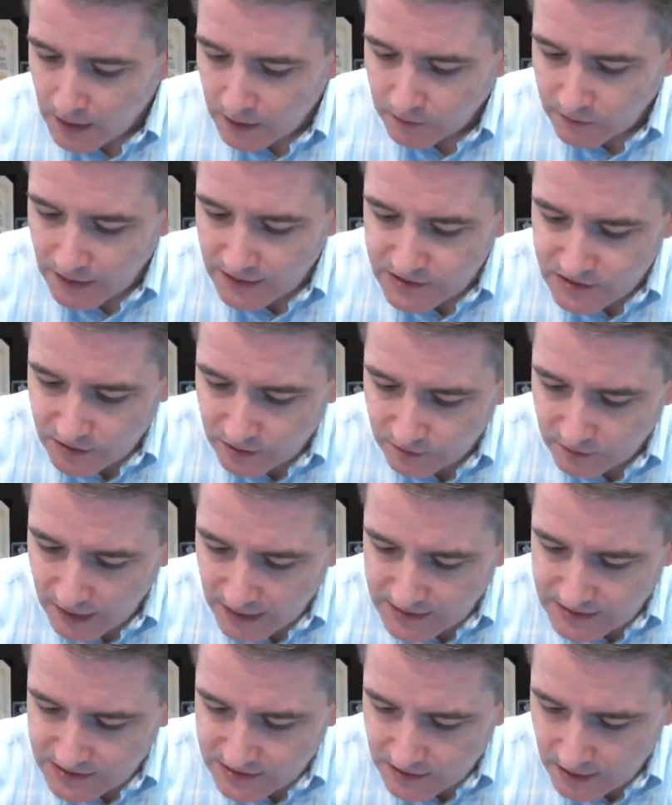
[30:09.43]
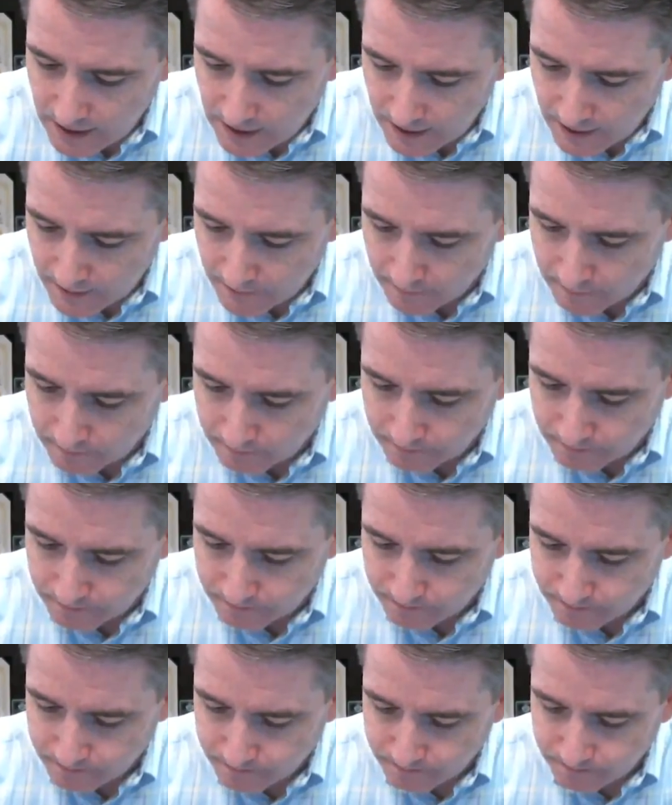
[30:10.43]
Let's
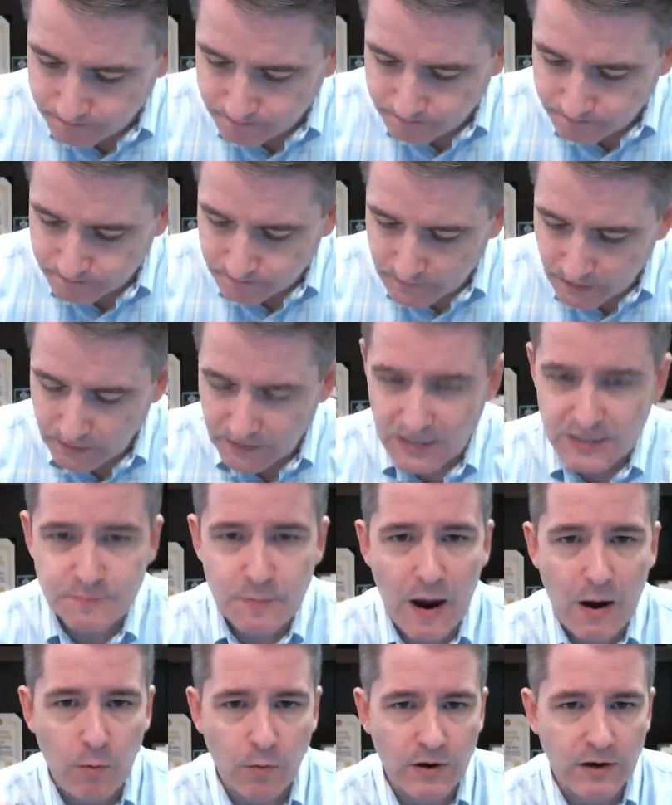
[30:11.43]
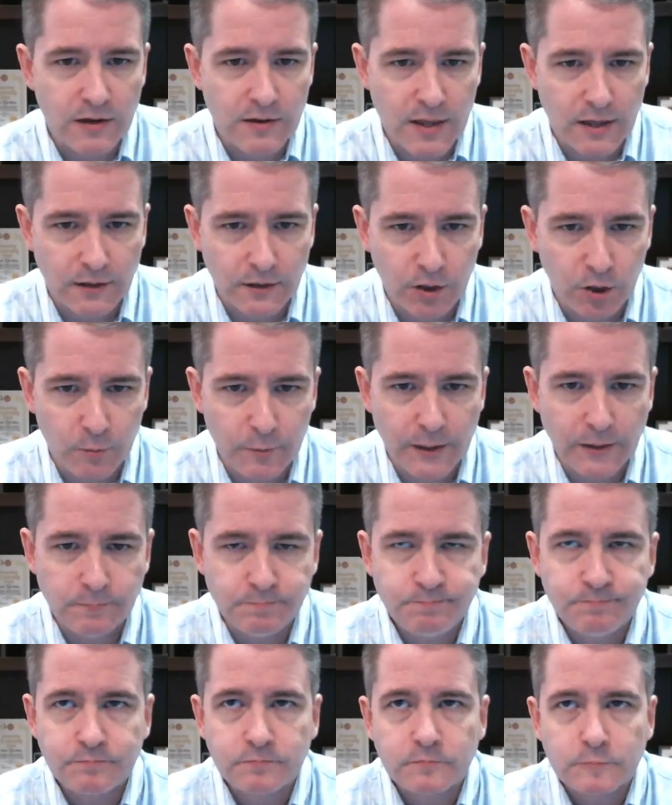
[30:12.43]
power into that a little bit.
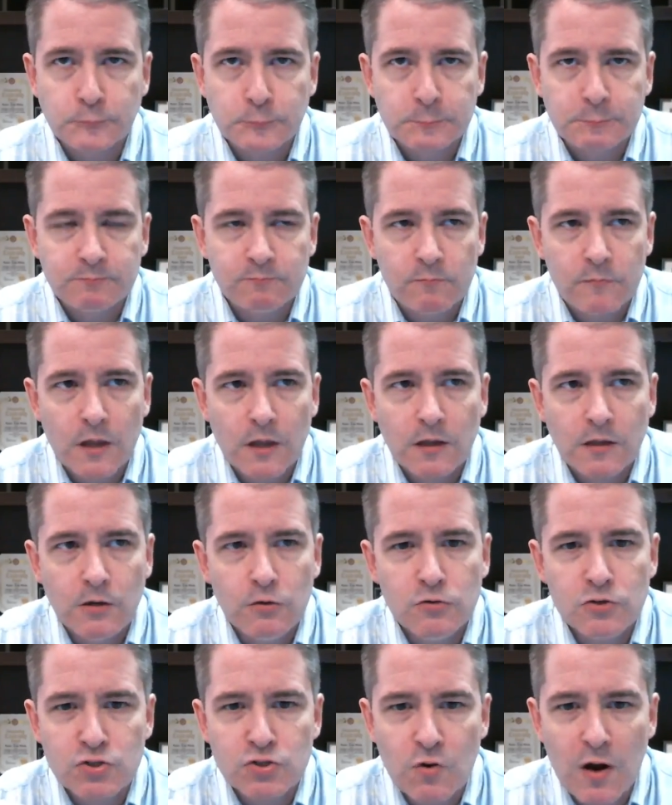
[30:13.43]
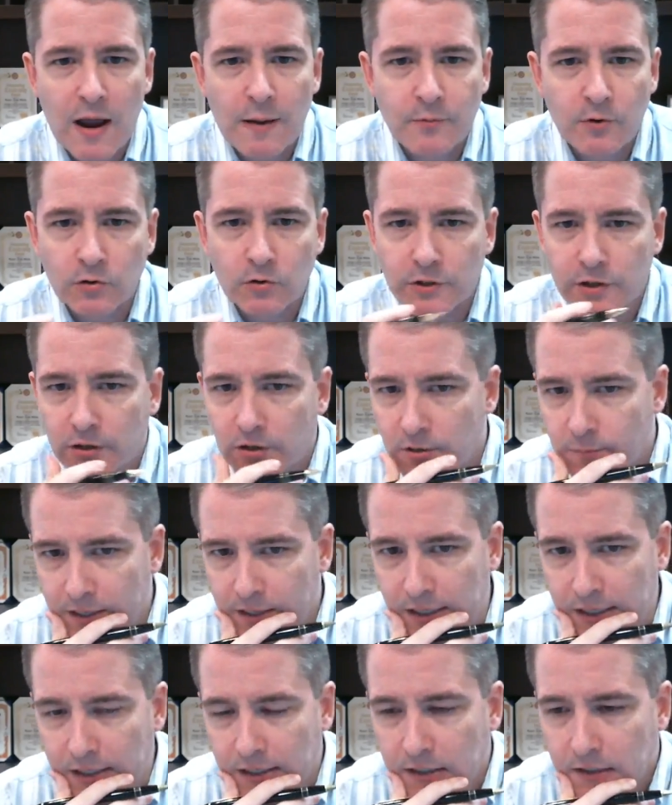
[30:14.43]
You described earlier to
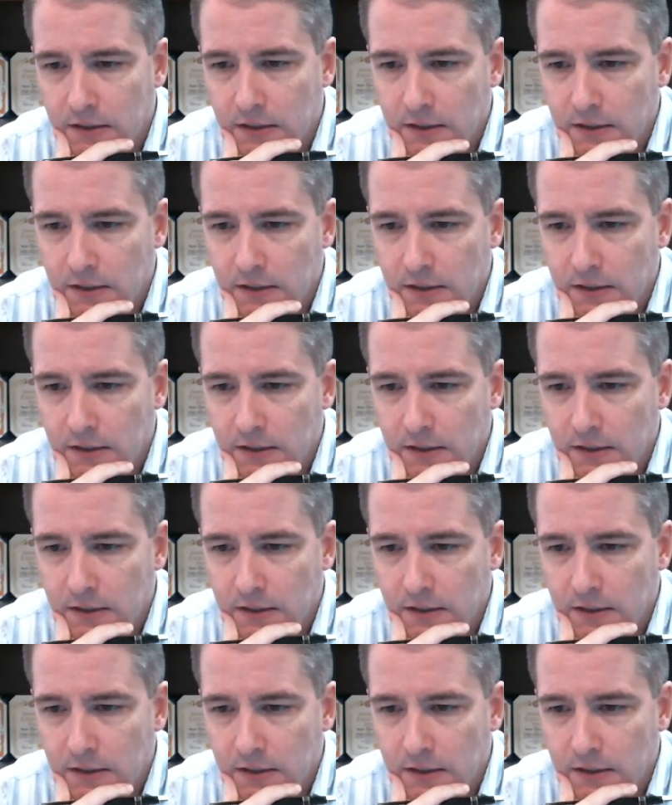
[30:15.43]
me